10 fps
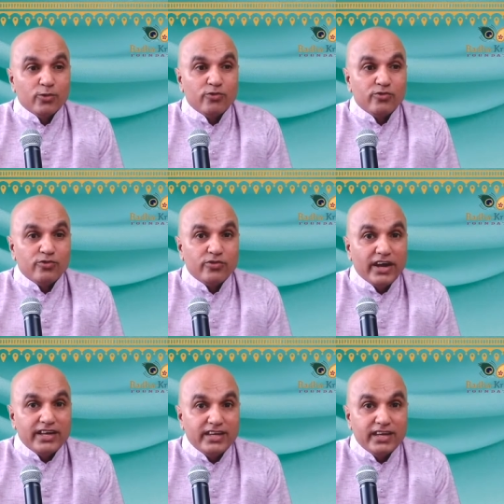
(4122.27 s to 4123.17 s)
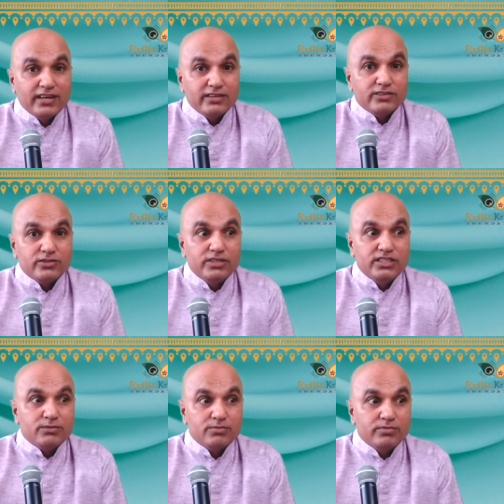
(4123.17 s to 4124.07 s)
You know, finding
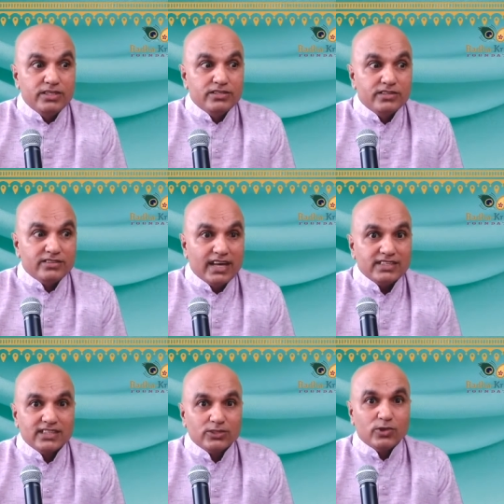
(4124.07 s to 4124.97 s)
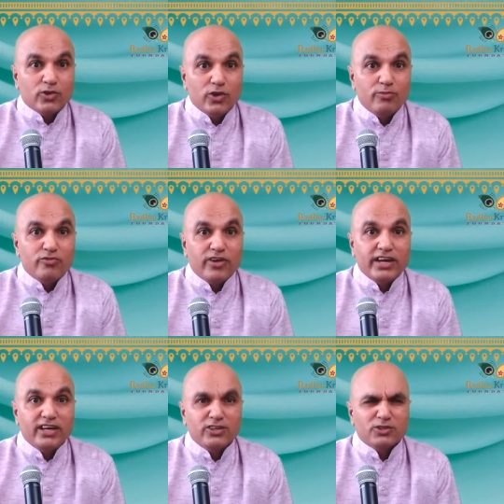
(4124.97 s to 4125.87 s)
these disasters will come
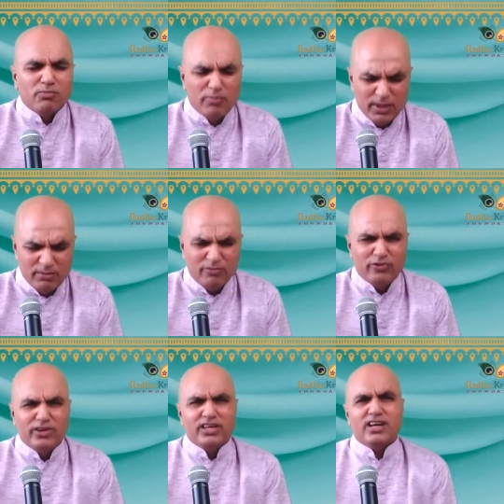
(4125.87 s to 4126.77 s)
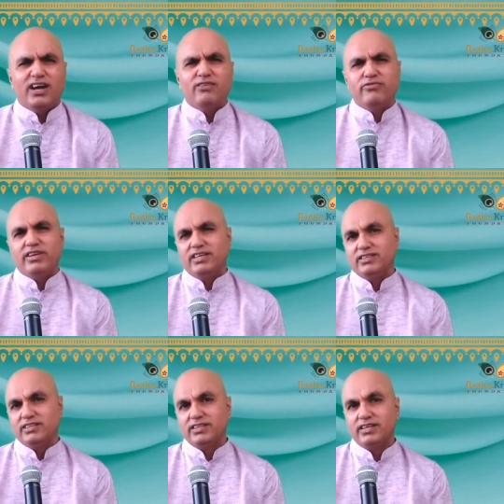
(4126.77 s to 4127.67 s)
finding us brimful in
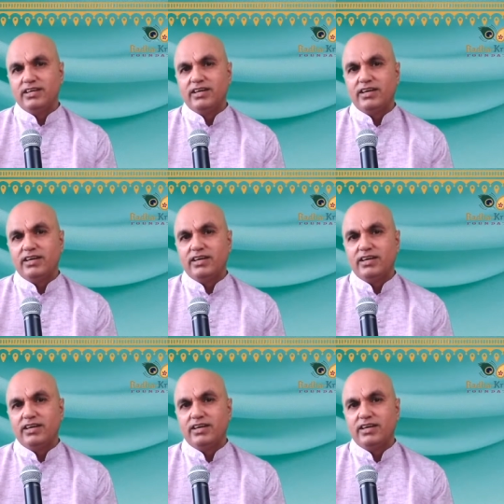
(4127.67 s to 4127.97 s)
confidence